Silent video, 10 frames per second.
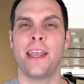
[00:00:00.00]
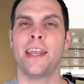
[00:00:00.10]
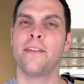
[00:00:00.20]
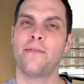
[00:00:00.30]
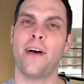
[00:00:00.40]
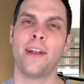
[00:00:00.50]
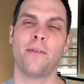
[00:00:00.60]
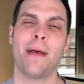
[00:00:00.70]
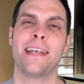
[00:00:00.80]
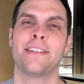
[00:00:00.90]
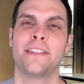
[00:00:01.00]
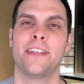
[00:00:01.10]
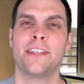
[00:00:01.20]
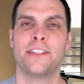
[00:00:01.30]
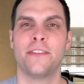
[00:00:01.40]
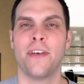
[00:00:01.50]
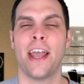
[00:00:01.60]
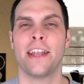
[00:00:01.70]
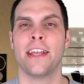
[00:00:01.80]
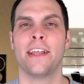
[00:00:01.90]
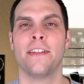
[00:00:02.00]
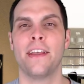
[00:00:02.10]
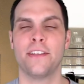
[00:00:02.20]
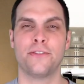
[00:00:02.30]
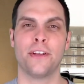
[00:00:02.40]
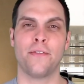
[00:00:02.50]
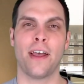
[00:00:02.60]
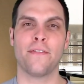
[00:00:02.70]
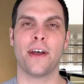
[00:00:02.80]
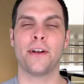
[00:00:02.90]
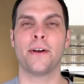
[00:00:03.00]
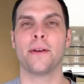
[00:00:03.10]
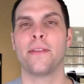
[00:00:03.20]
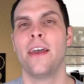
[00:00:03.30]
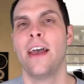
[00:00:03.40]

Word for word: and final mass extinction event in the history of life on Earth.